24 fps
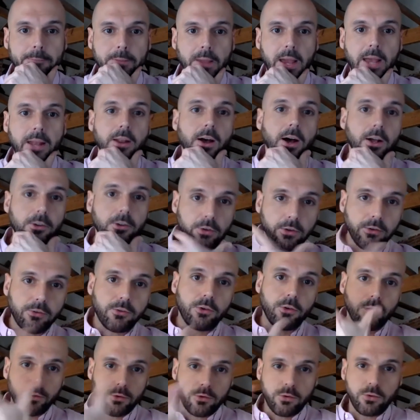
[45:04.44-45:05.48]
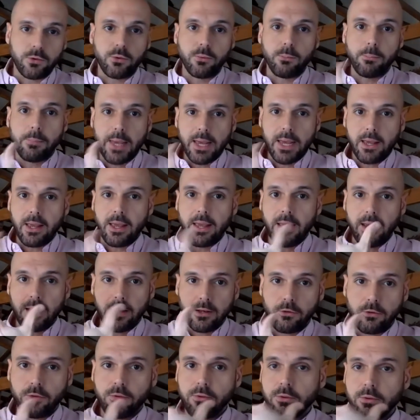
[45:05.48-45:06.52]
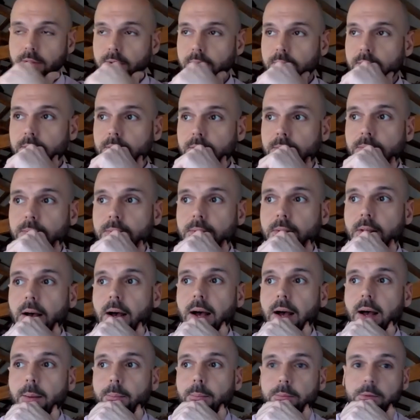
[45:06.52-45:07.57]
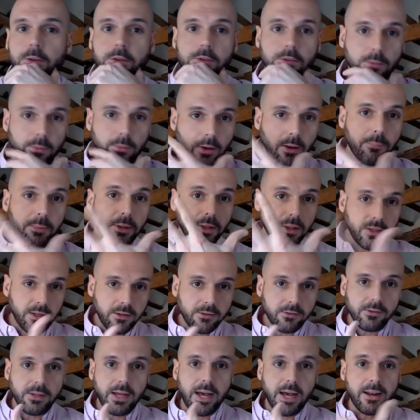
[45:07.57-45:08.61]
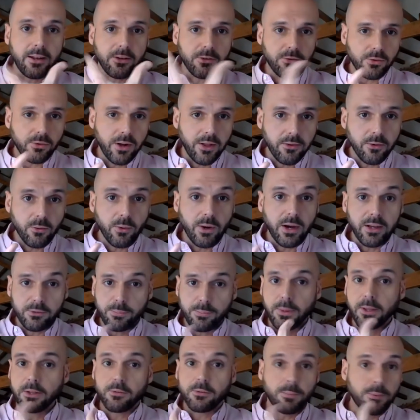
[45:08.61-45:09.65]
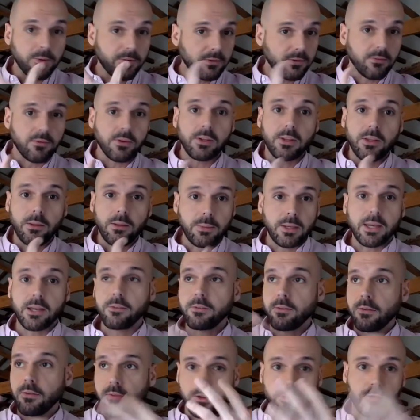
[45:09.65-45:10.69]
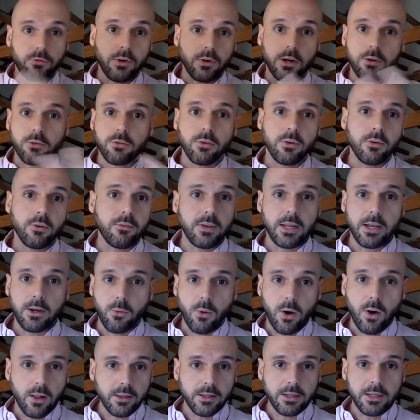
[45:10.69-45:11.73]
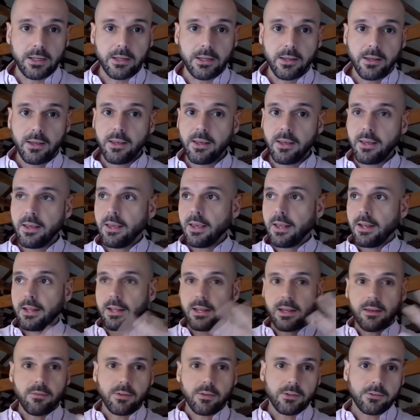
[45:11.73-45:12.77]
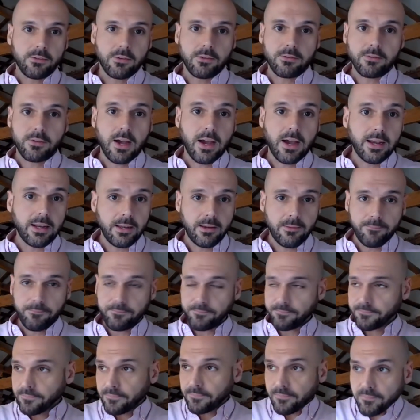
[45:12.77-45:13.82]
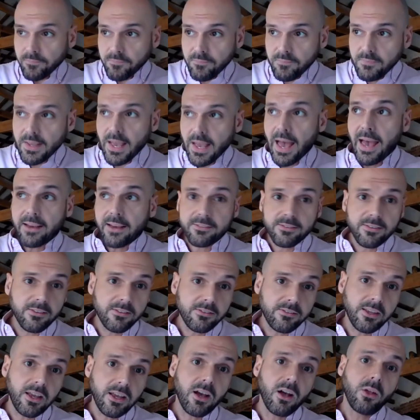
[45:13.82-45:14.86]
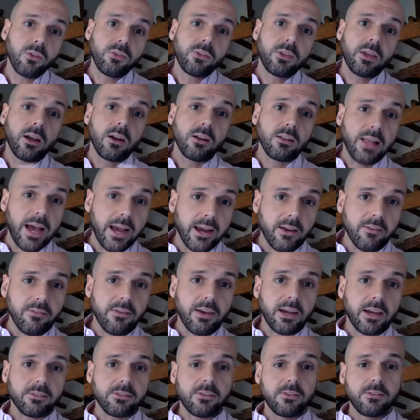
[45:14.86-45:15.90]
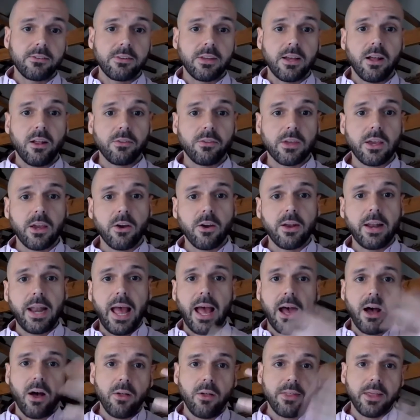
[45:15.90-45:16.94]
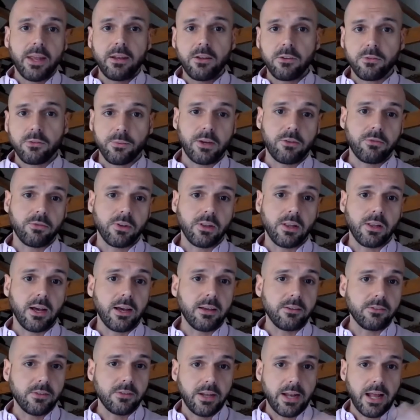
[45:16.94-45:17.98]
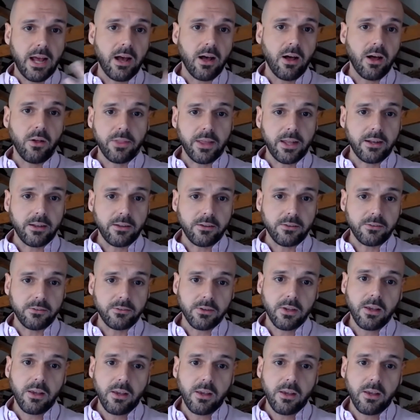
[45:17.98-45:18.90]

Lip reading: And not just due to age, disability status or otherwise, but specifically because of the structure of inequality in a given society, access to healthcare, lack of access to healthcare, and how that is racialized and how that is